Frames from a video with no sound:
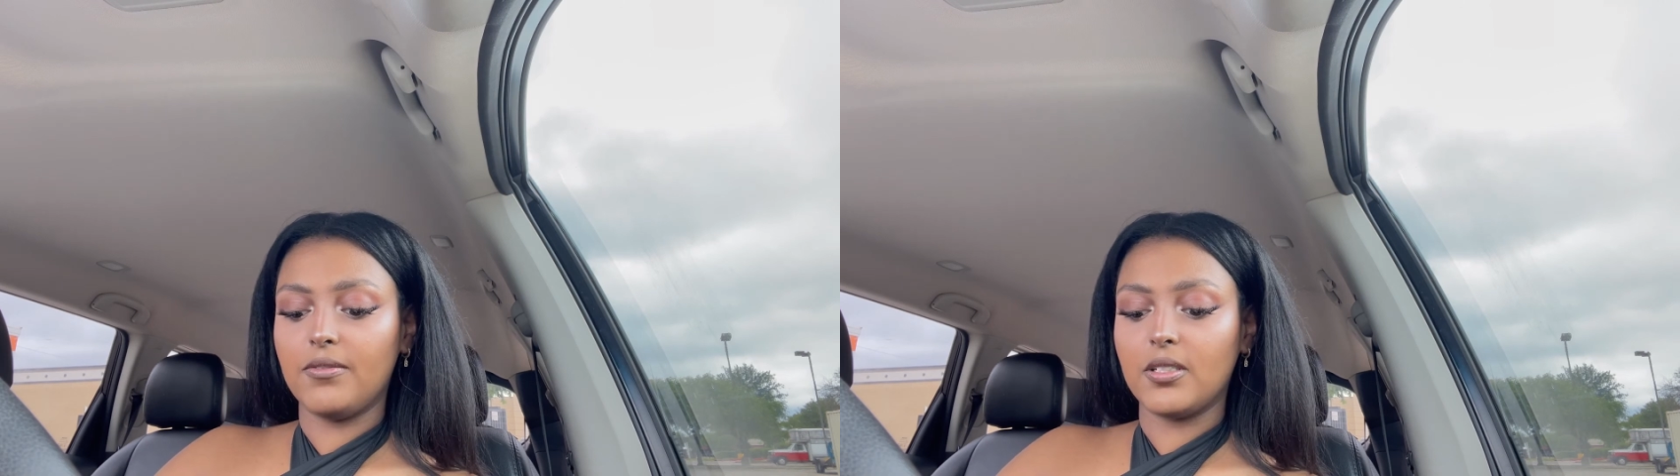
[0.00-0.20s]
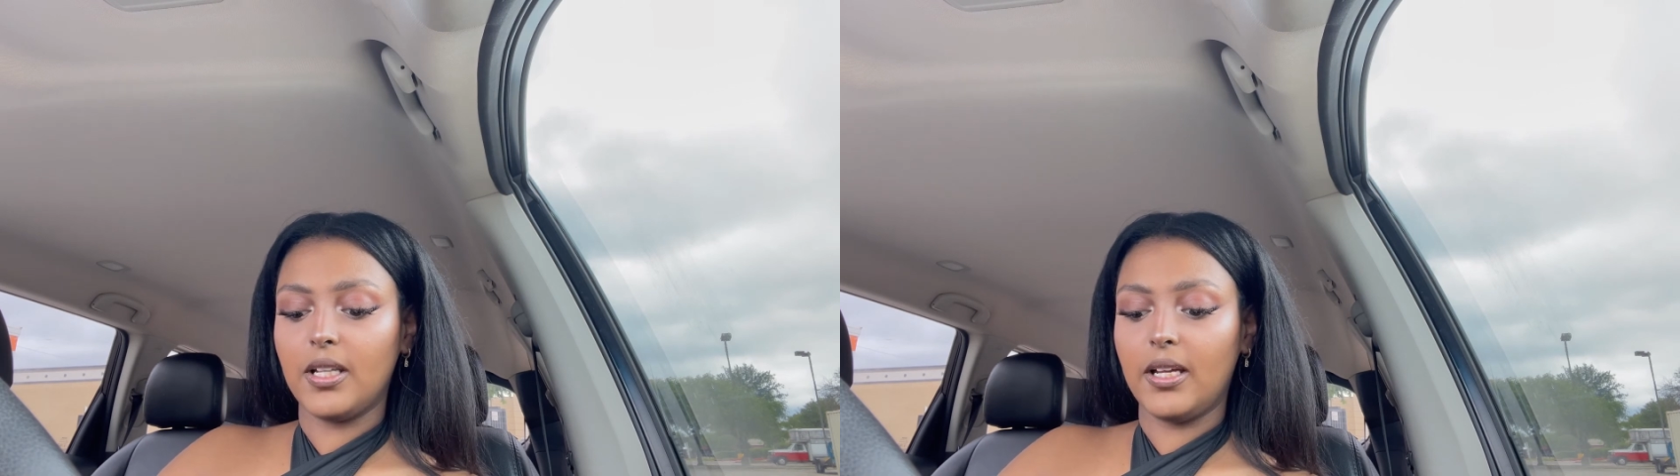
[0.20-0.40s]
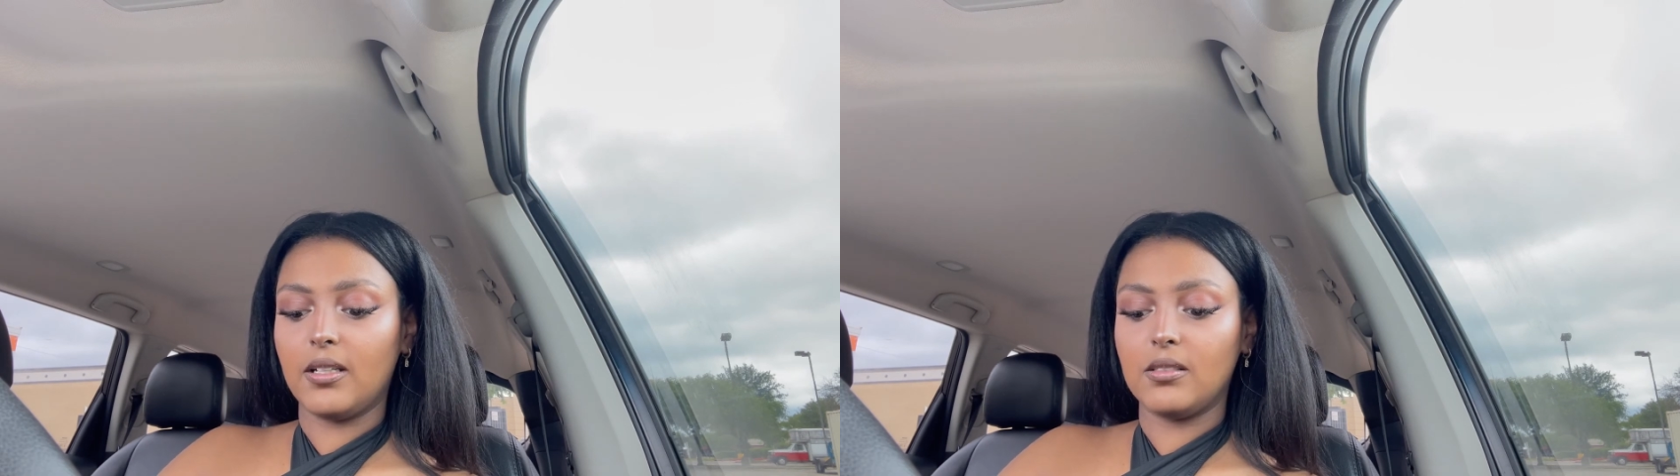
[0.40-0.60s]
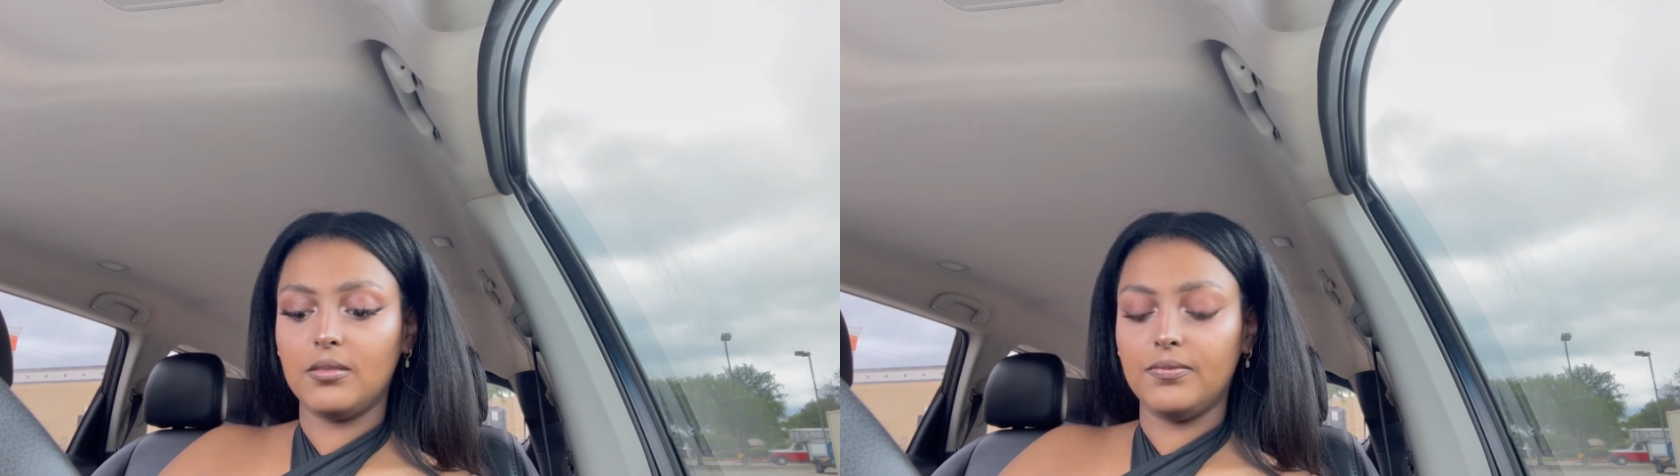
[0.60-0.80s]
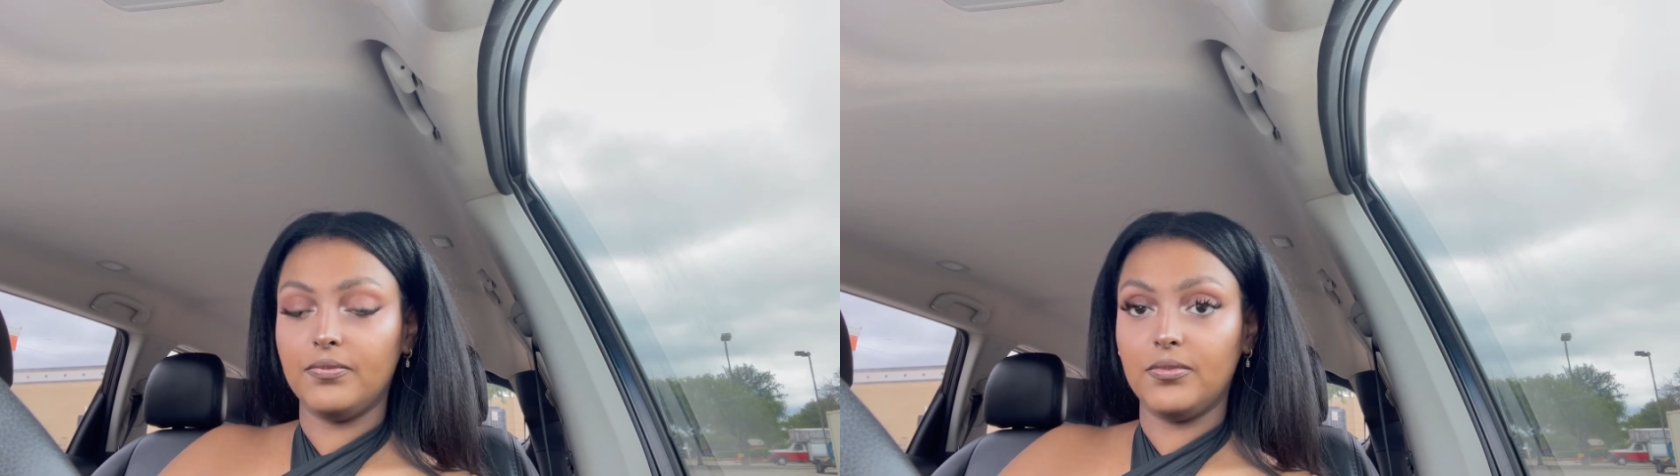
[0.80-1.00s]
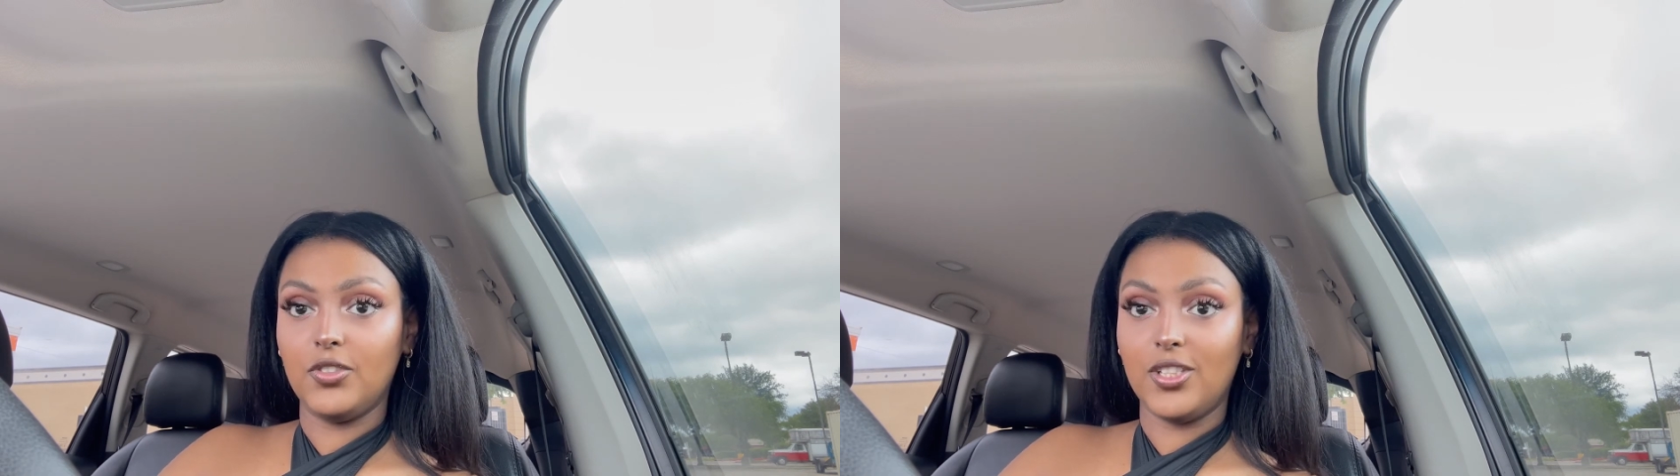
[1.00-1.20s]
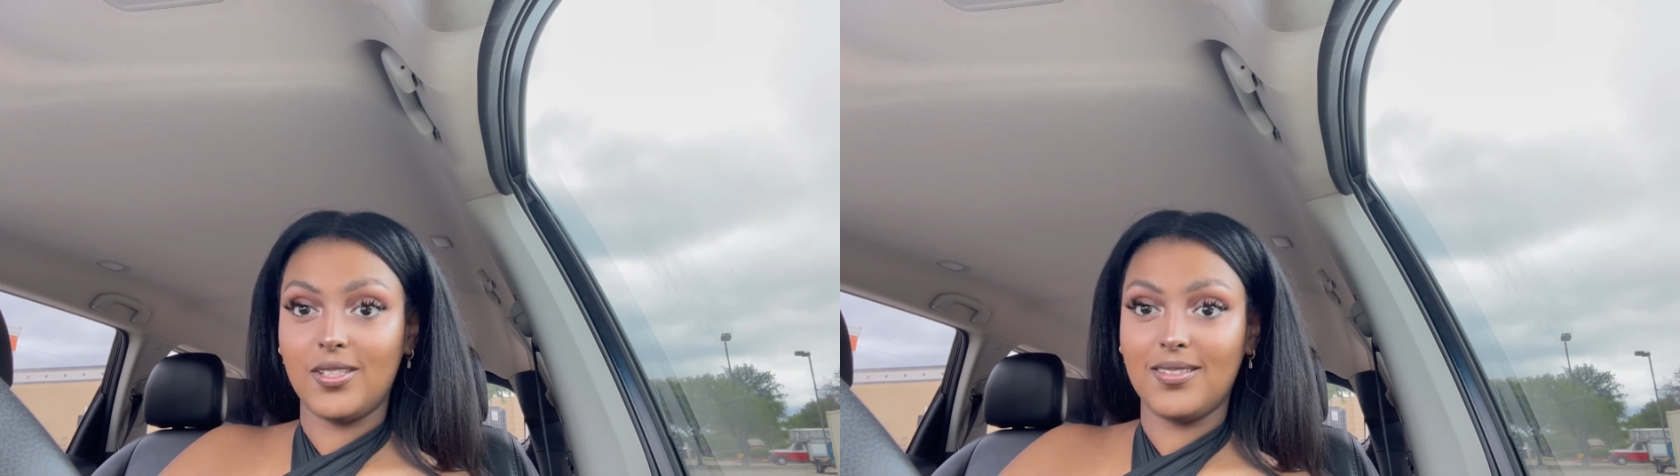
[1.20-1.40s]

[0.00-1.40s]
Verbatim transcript: to like just